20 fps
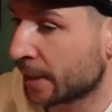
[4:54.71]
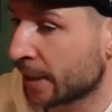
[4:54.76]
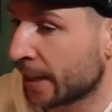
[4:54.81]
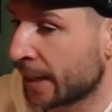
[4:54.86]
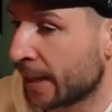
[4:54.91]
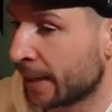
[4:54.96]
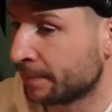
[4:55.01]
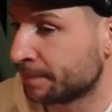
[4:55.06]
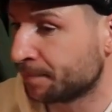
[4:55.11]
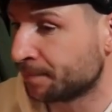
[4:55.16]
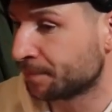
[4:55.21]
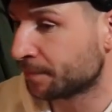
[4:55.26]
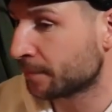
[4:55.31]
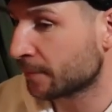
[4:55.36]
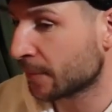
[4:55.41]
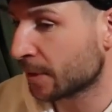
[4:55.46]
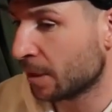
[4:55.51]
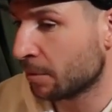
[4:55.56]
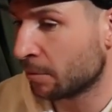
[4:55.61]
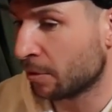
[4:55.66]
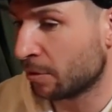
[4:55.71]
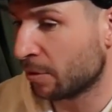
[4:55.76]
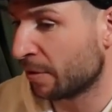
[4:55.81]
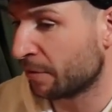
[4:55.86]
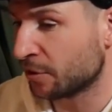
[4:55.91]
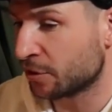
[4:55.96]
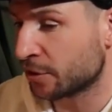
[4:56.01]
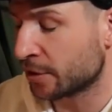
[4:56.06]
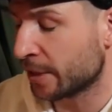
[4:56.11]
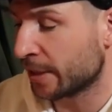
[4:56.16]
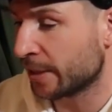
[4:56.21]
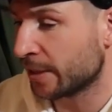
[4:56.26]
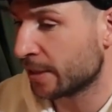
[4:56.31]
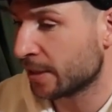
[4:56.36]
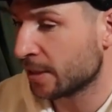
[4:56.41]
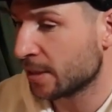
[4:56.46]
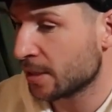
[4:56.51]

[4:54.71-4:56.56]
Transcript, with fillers: Um, but obviously,